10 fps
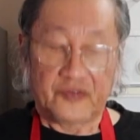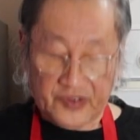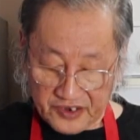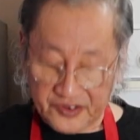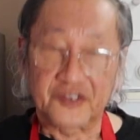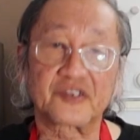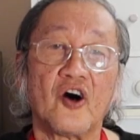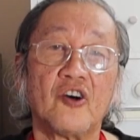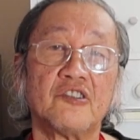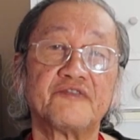This is
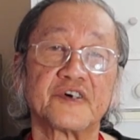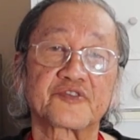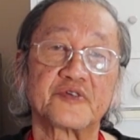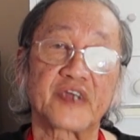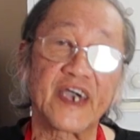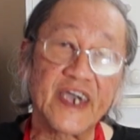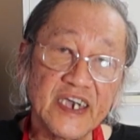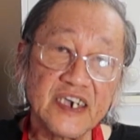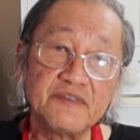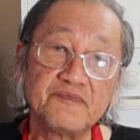all for
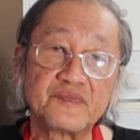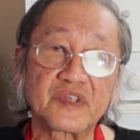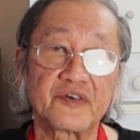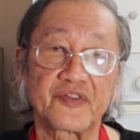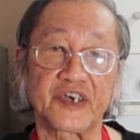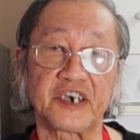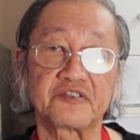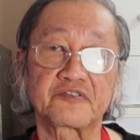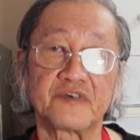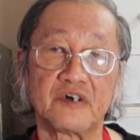today.
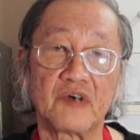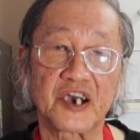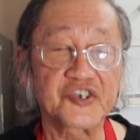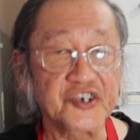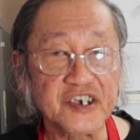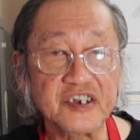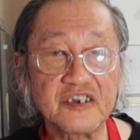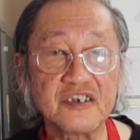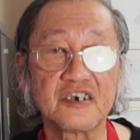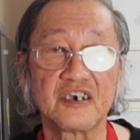Thanks for
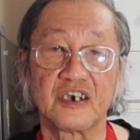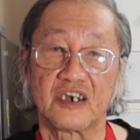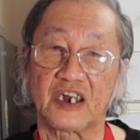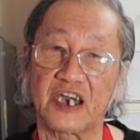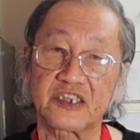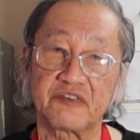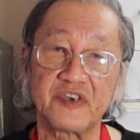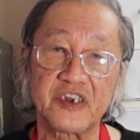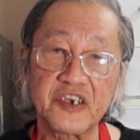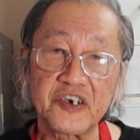watching. Like the
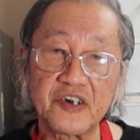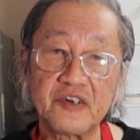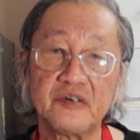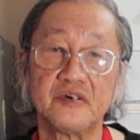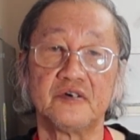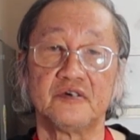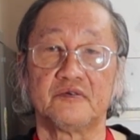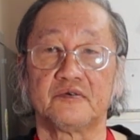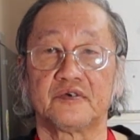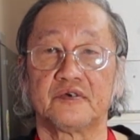video,
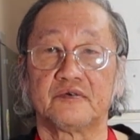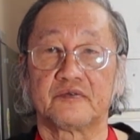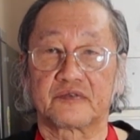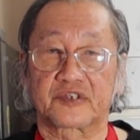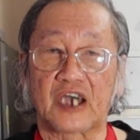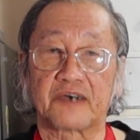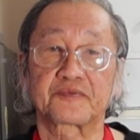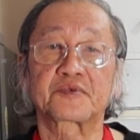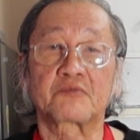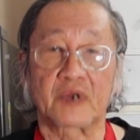
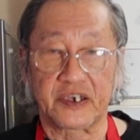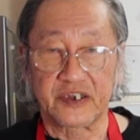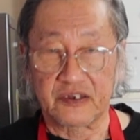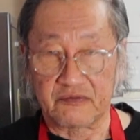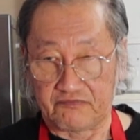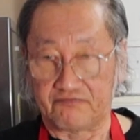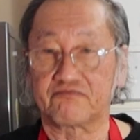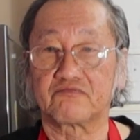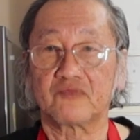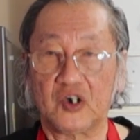subscribe it
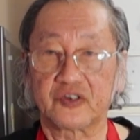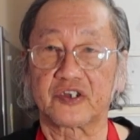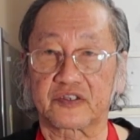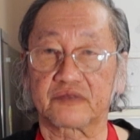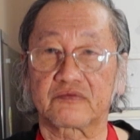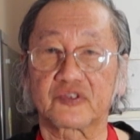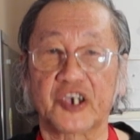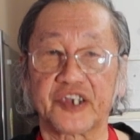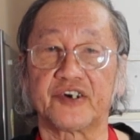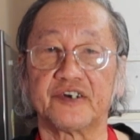on the
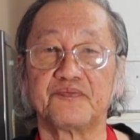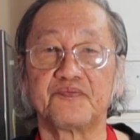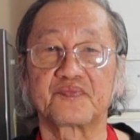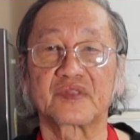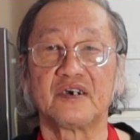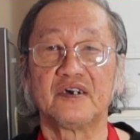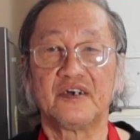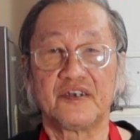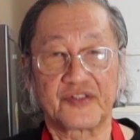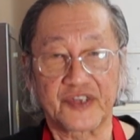channel.
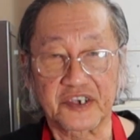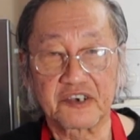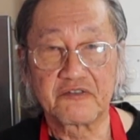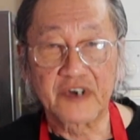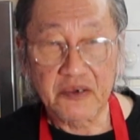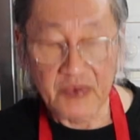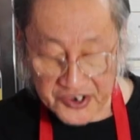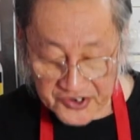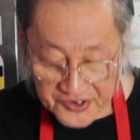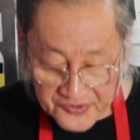Thank you very much.